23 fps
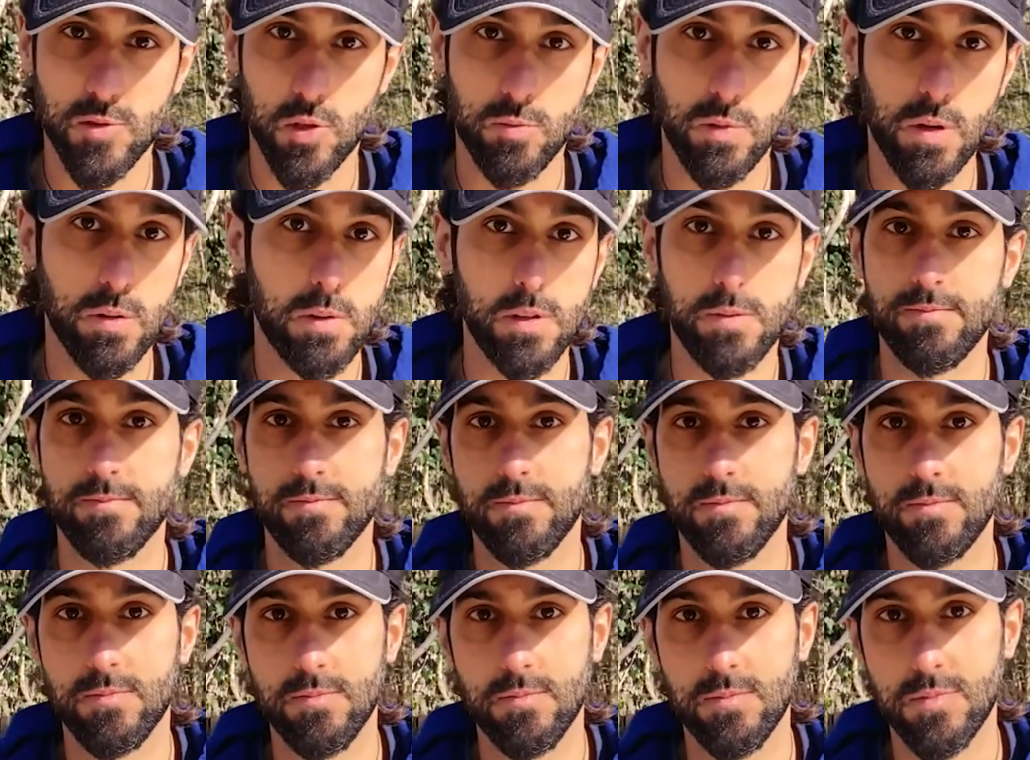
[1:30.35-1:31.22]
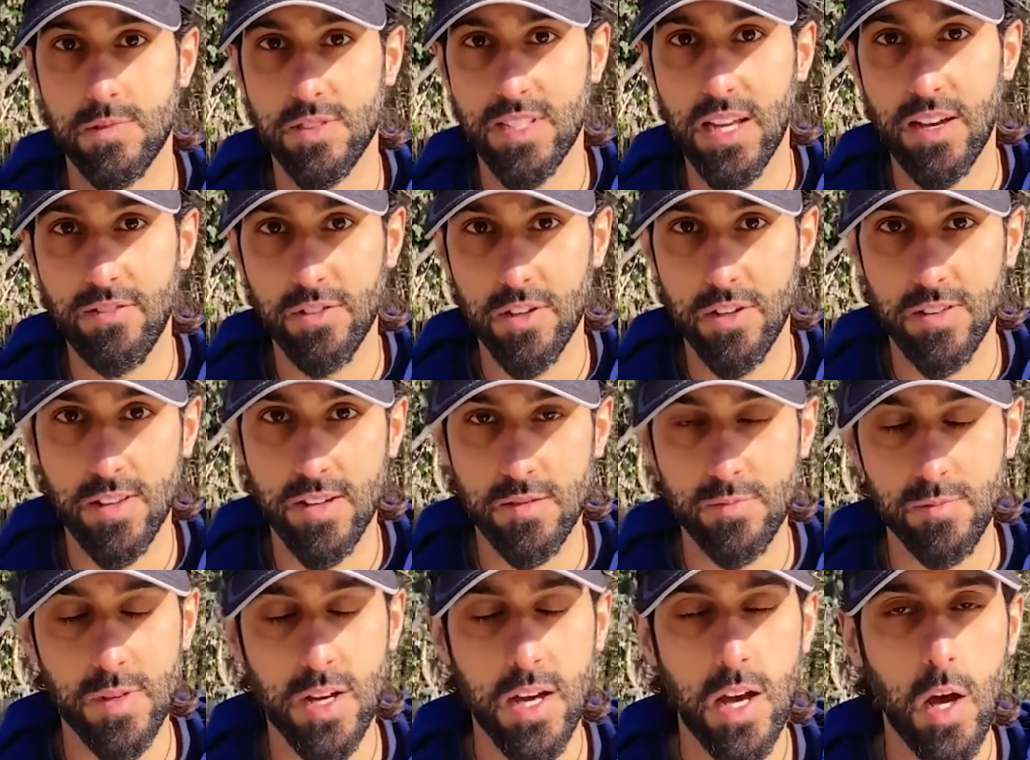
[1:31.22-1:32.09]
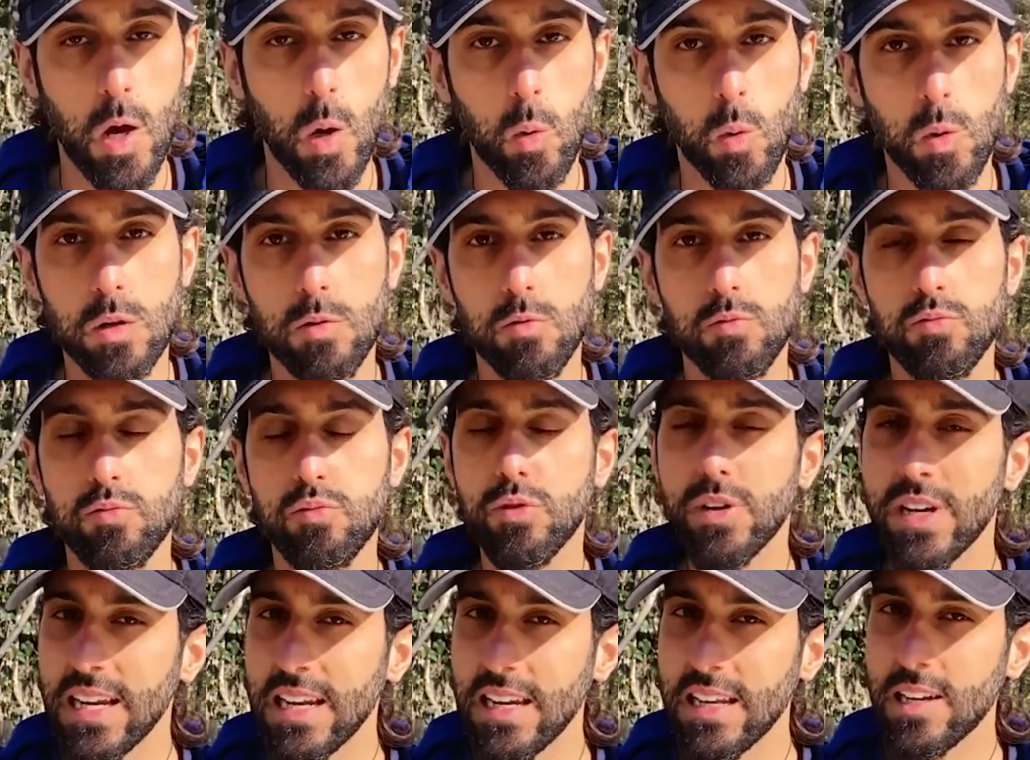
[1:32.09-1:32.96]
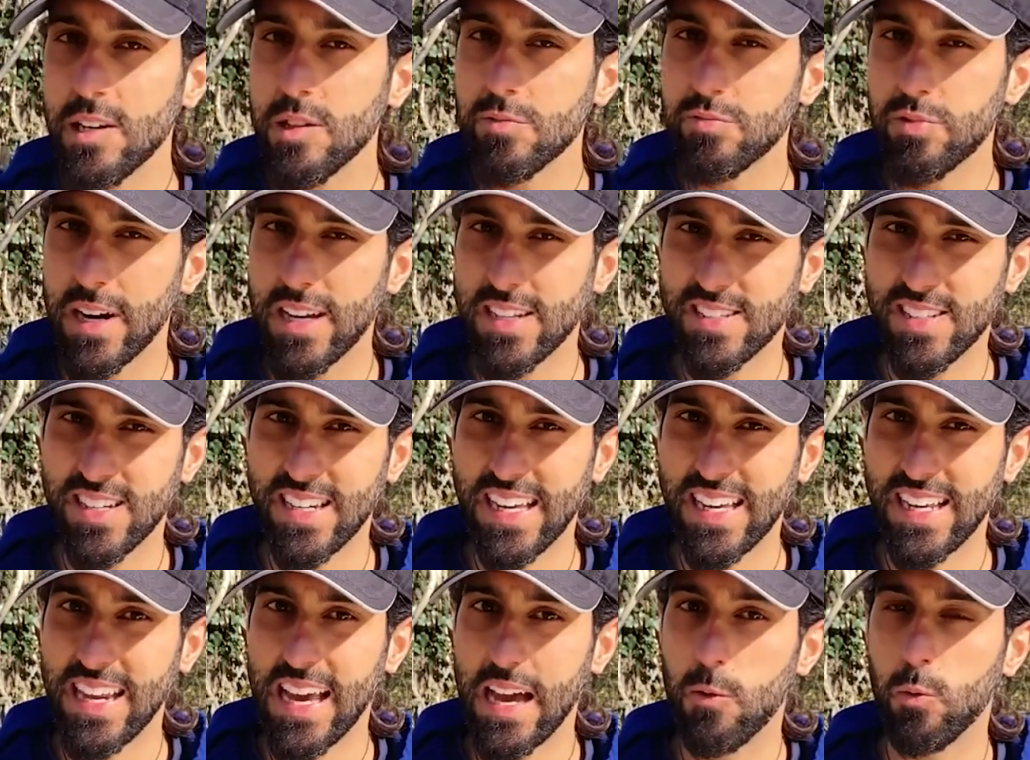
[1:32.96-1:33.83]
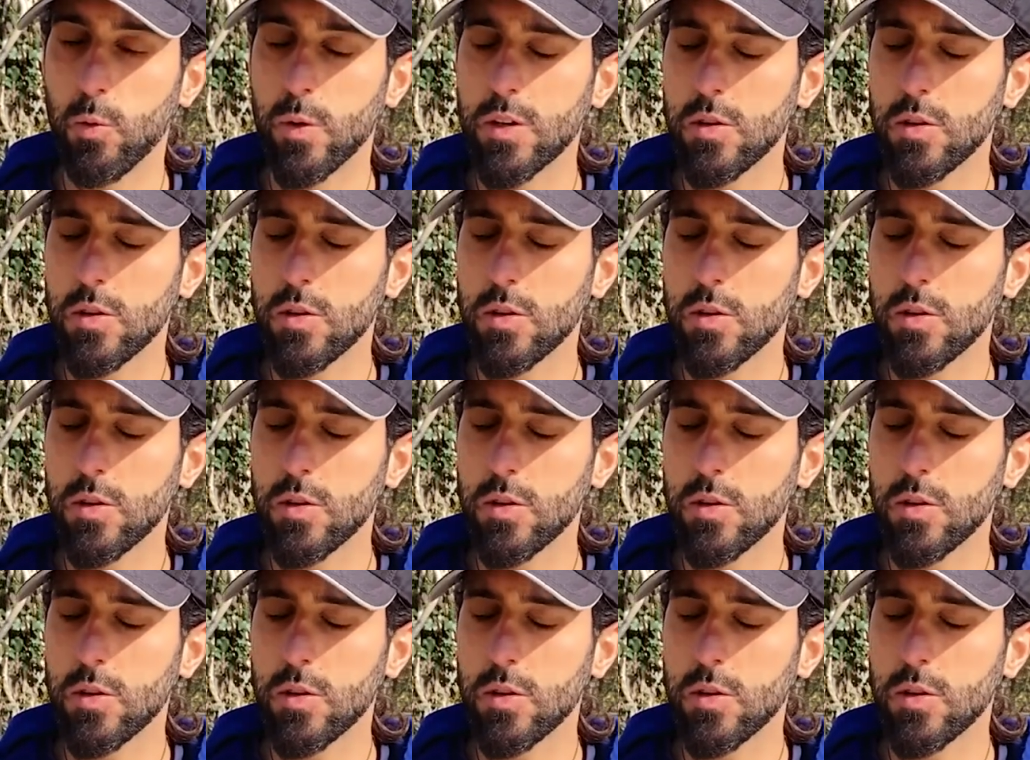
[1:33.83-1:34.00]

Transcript: or maybe seven of them, will really resonate and